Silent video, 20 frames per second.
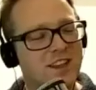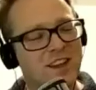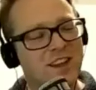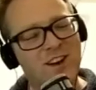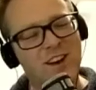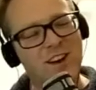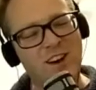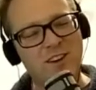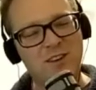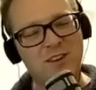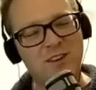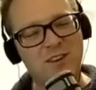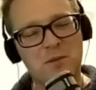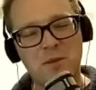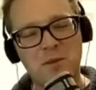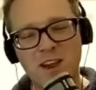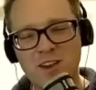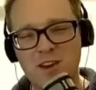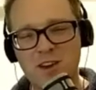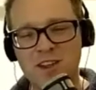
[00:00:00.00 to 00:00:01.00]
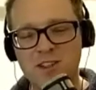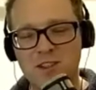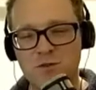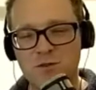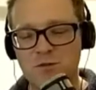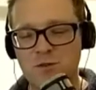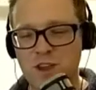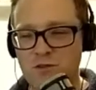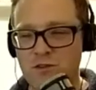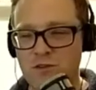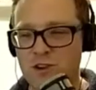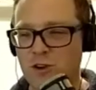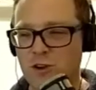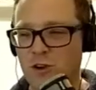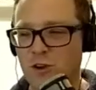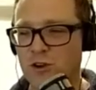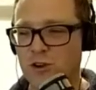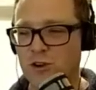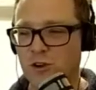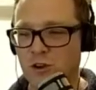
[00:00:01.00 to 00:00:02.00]
like, oh, am I going to
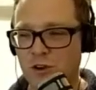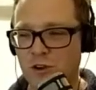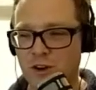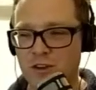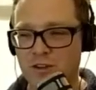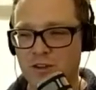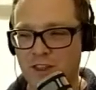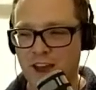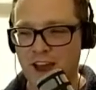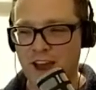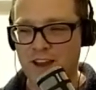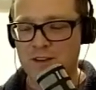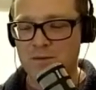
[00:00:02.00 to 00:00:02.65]
re-record all of that?